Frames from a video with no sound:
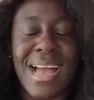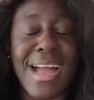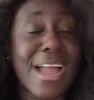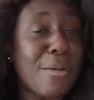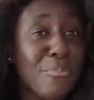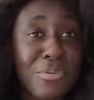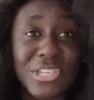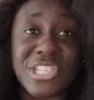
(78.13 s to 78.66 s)
i
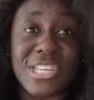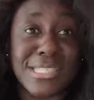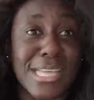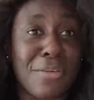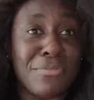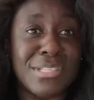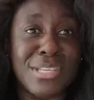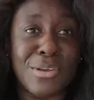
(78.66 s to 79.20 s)
appreciate
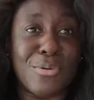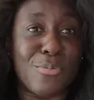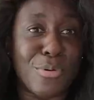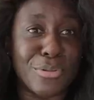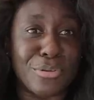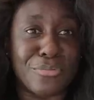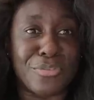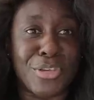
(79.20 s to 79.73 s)
every single
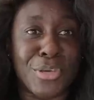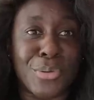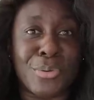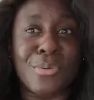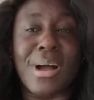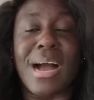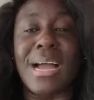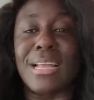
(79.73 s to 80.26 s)
one of
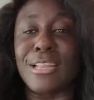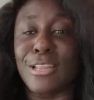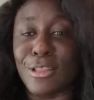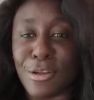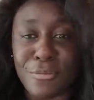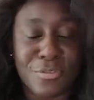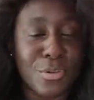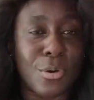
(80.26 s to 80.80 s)
you i
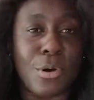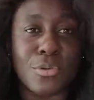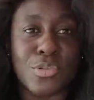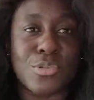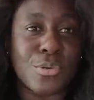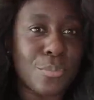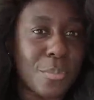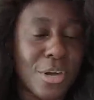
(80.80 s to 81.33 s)
love you all
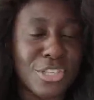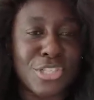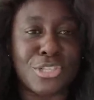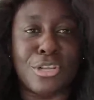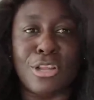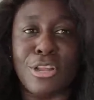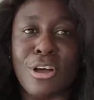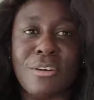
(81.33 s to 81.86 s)
so much
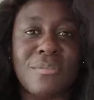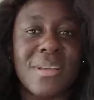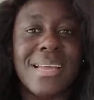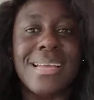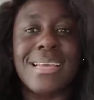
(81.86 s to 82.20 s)
the love